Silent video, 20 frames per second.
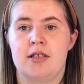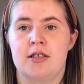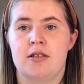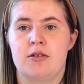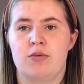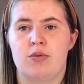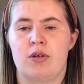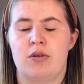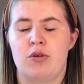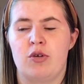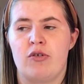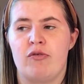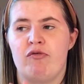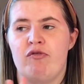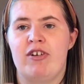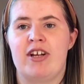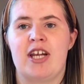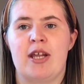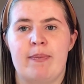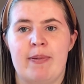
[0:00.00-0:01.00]
well not
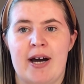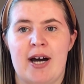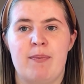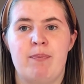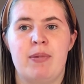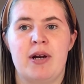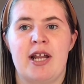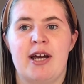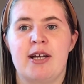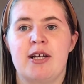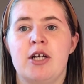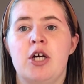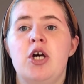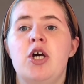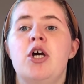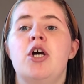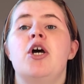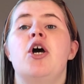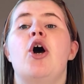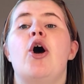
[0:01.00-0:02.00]
really bad, but like
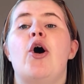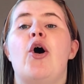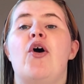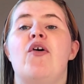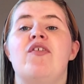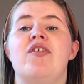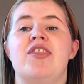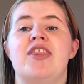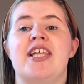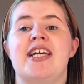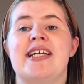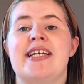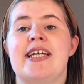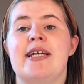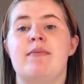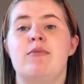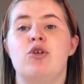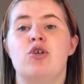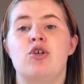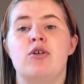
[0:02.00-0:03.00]
overthink it more,